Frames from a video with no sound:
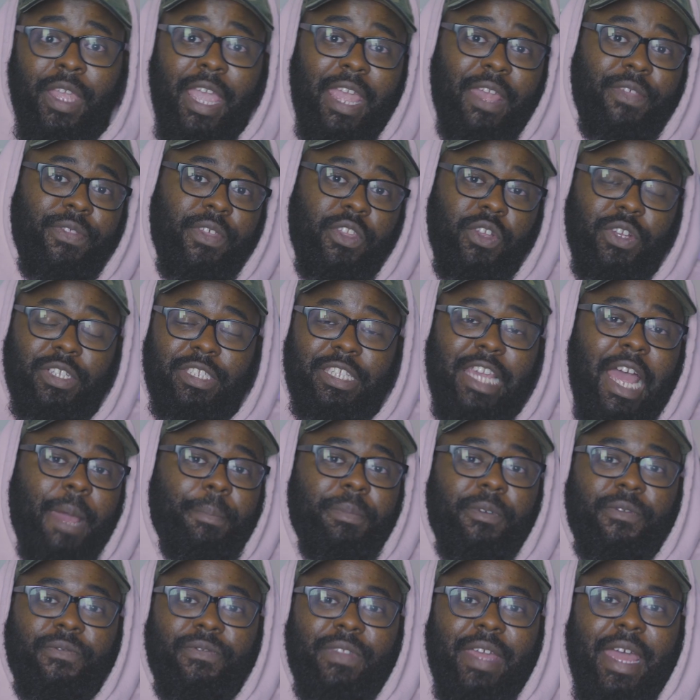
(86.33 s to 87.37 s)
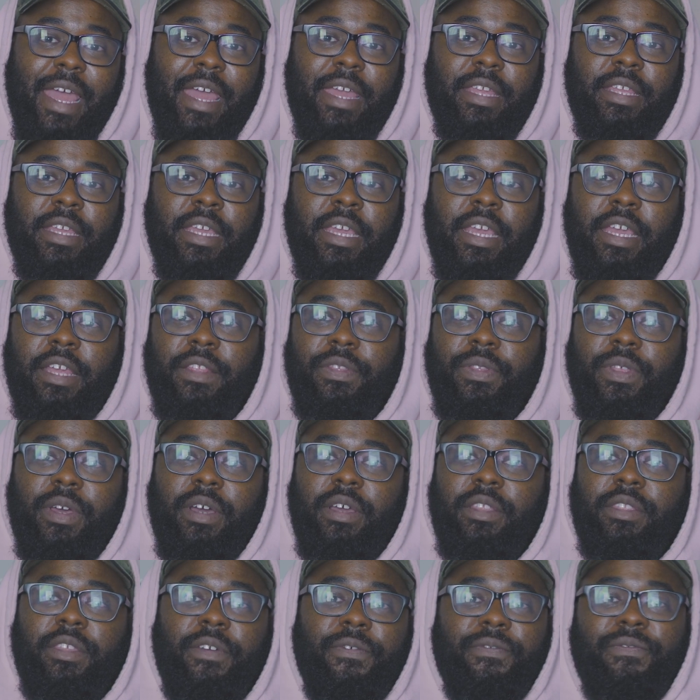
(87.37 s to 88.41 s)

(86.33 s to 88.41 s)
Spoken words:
And then on top of that, the